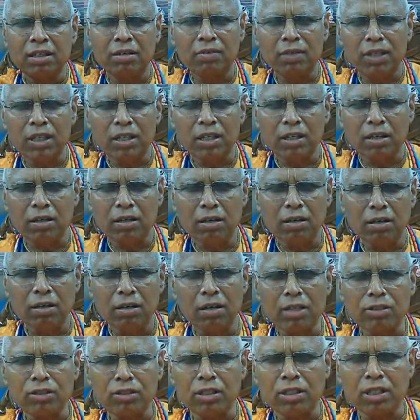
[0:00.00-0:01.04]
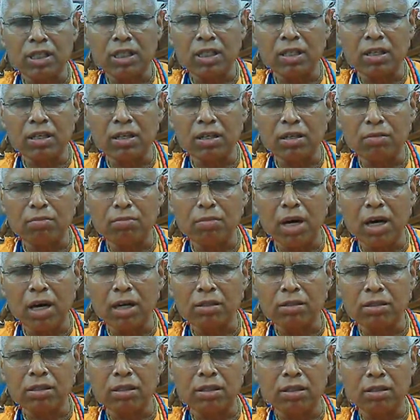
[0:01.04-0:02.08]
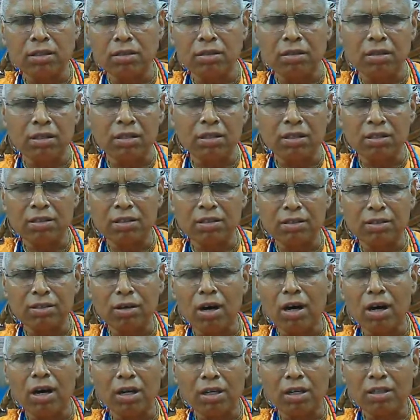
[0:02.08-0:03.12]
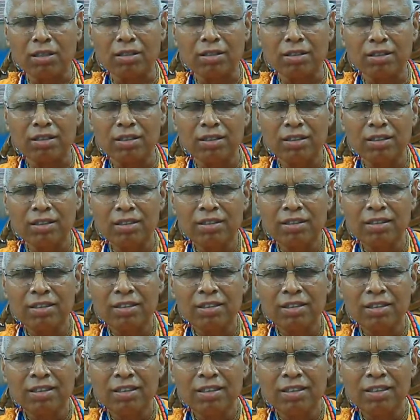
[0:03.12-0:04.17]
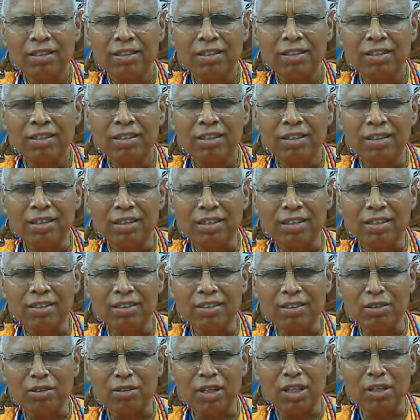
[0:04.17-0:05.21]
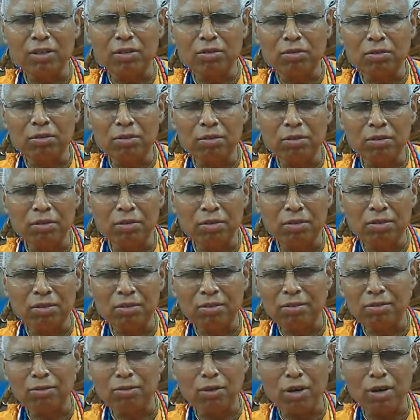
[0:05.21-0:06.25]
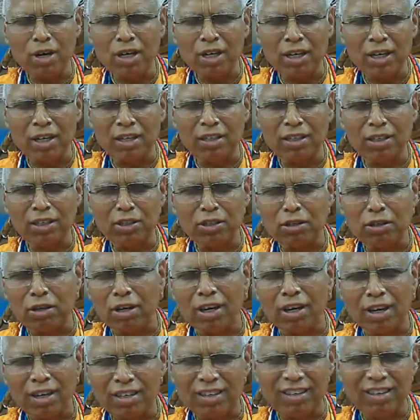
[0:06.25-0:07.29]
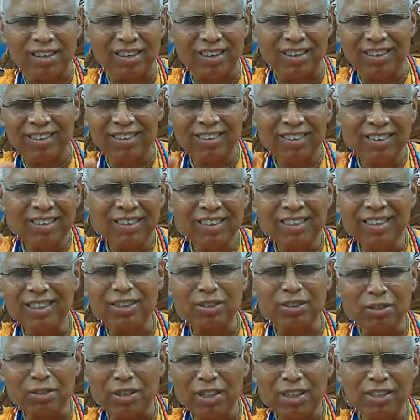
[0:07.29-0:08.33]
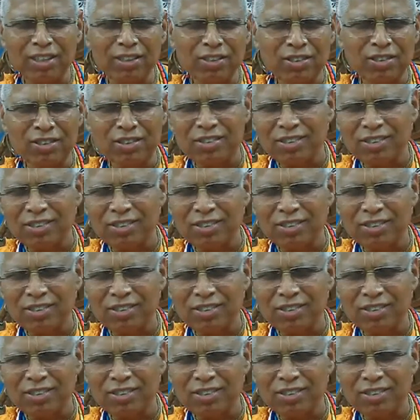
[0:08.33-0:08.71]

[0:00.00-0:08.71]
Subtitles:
giving a lecture or a bhashan or a talk. He is only walking the talk. He is only,